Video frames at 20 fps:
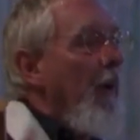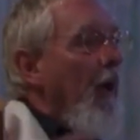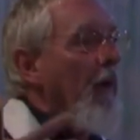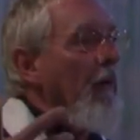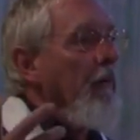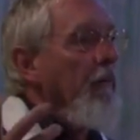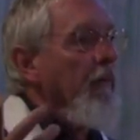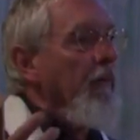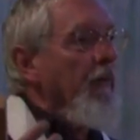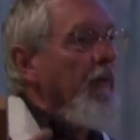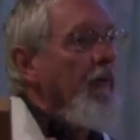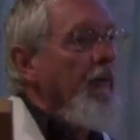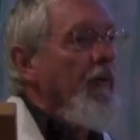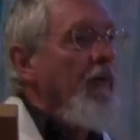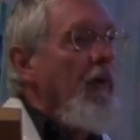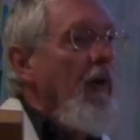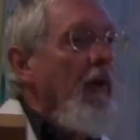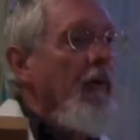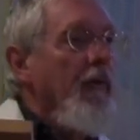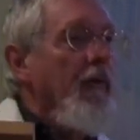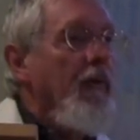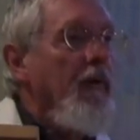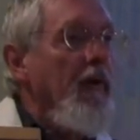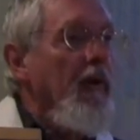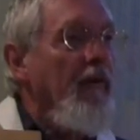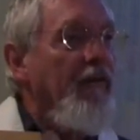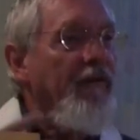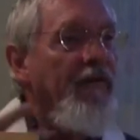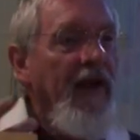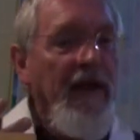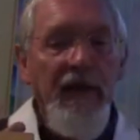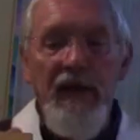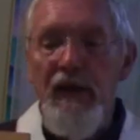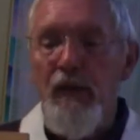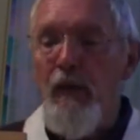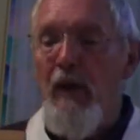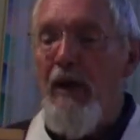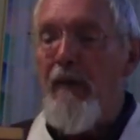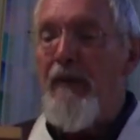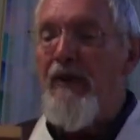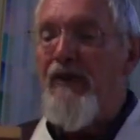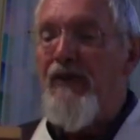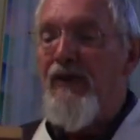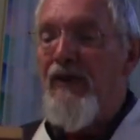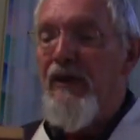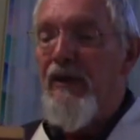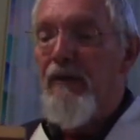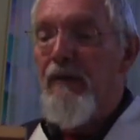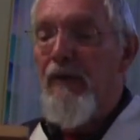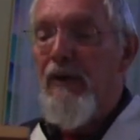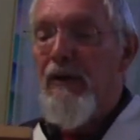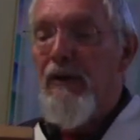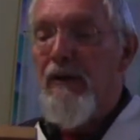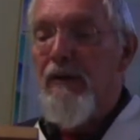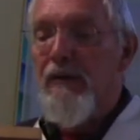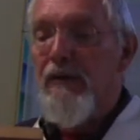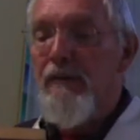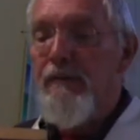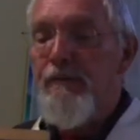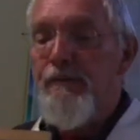bones and starts to affect the way we see the world.